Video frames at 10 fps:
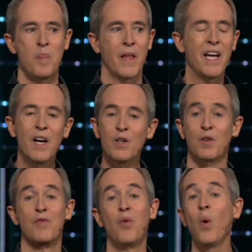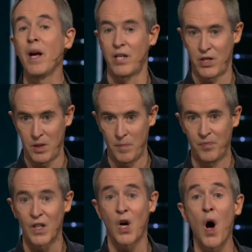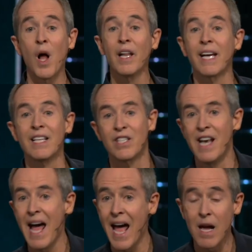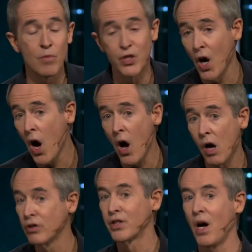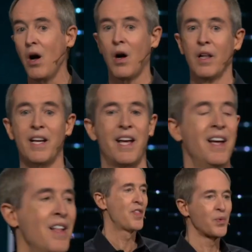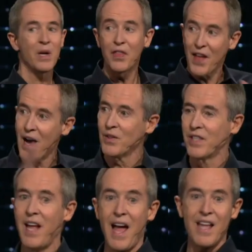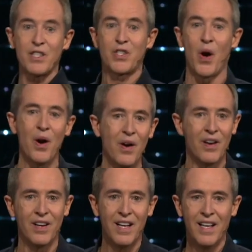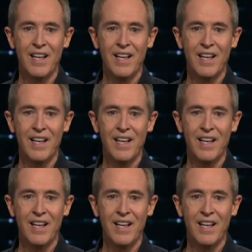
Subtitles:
he hears a voice calling his name, Saul, Saul, and 3,000 heads turn.